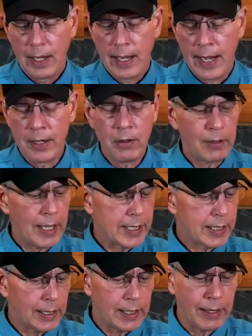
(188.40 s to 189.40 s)
I don't
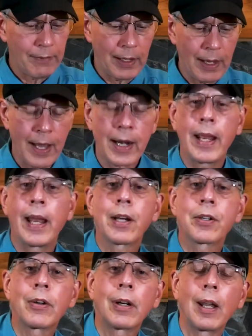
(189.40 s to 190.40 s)
like to leave a lot of
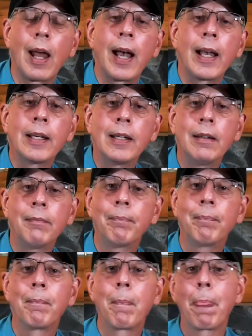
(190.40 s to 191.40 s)
extra line
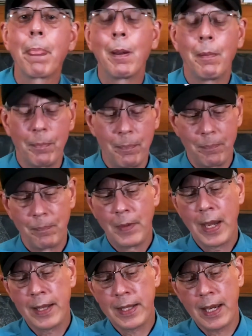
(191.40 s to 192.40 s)

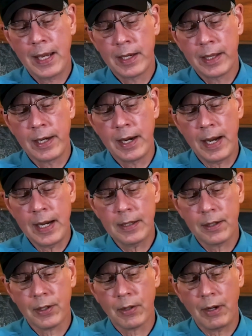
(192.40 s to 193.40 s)
at the end of the
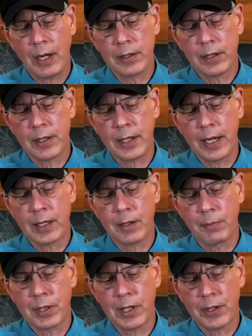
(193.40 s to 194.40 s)
knot, so I'll just take
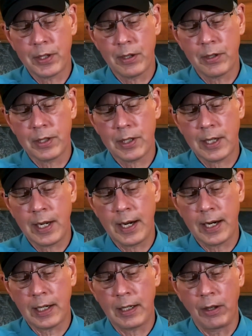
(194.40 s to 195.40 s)
some scissors, cut
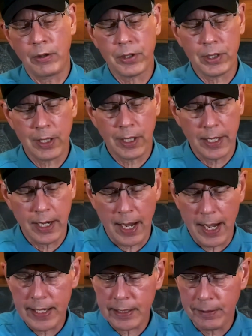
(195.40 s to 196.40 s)
it close to the
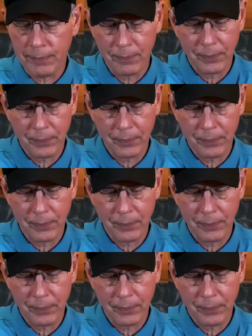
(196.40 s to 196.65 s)
knot.